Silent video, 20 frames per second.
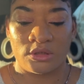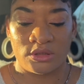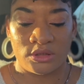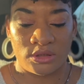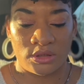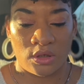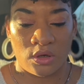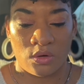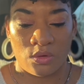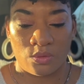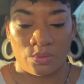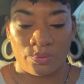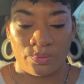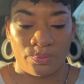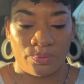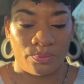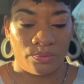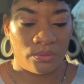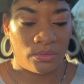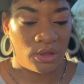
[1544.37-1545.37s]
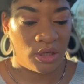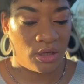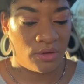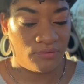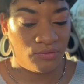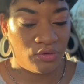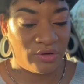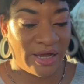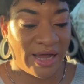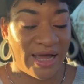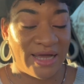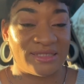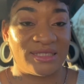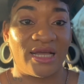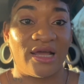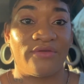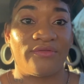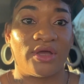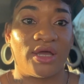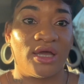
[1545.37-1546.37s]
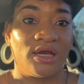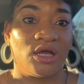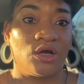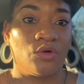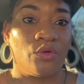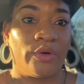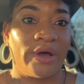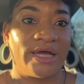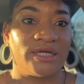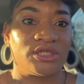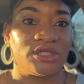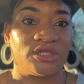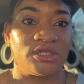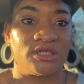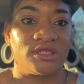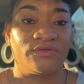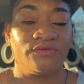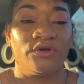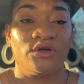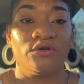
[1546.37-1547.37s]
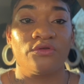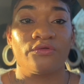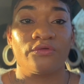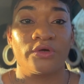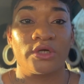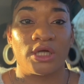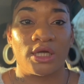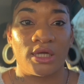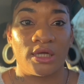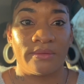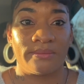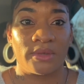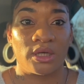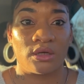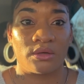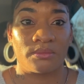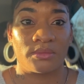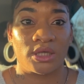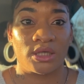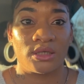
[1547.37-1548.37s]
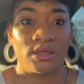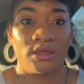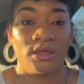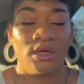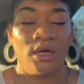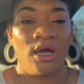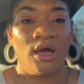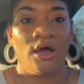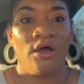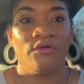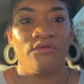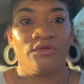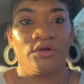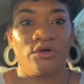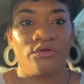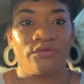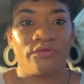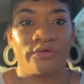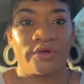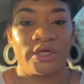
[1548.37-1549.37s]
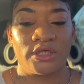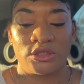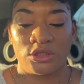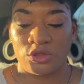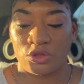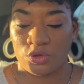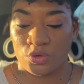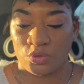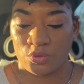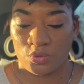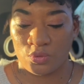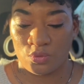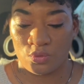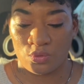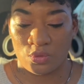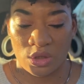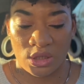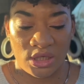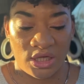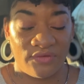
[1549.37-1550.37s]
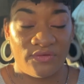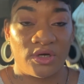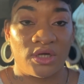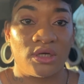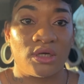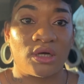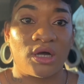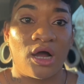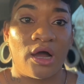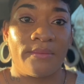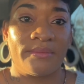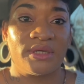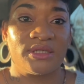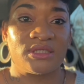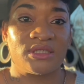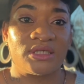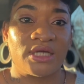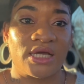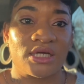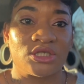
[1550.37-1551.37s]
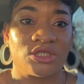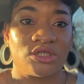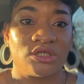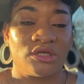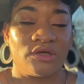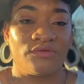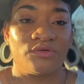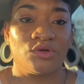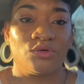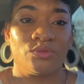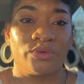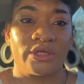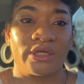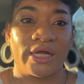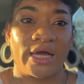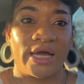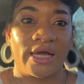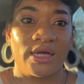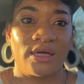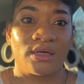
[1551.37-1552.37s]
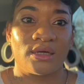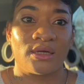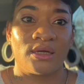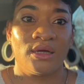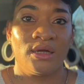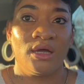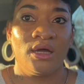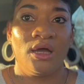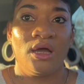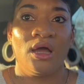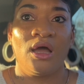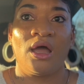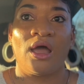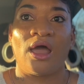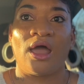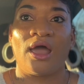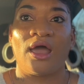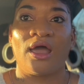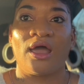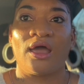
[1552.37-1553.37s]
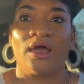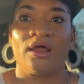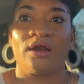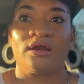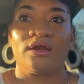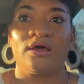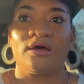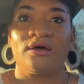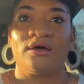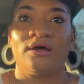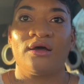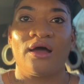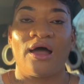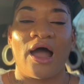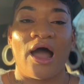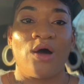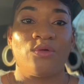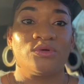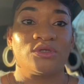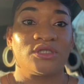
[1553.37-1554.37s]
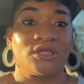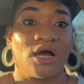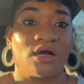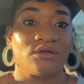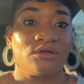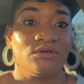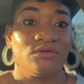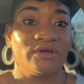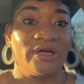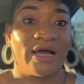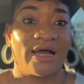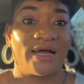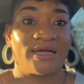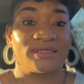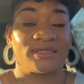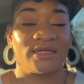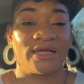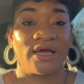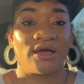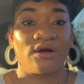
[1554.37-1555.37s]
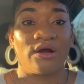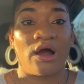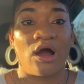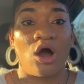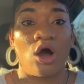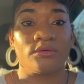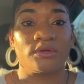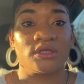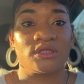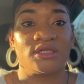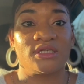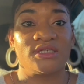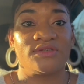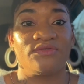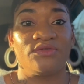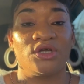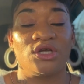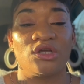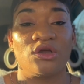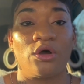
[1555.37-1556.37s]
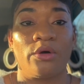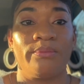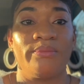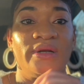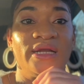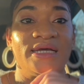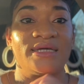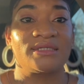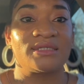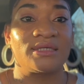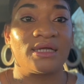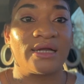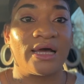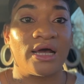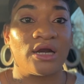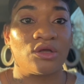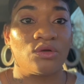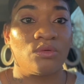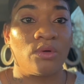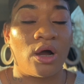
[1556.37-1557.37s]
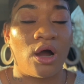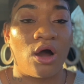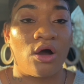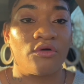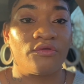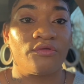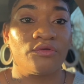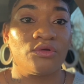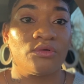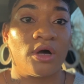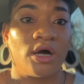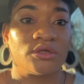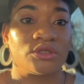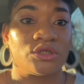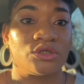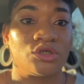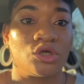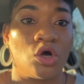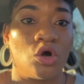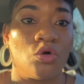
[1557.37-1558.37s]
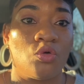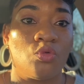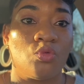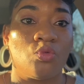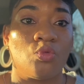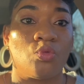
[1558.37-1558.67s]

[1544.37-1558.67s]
So if you guys have any questions, feel free to email me. Feel free to leave it in the comments section if you would like. And uh, I will talk to you guys later. I hope that this video blessed a lot of you all, for you all to know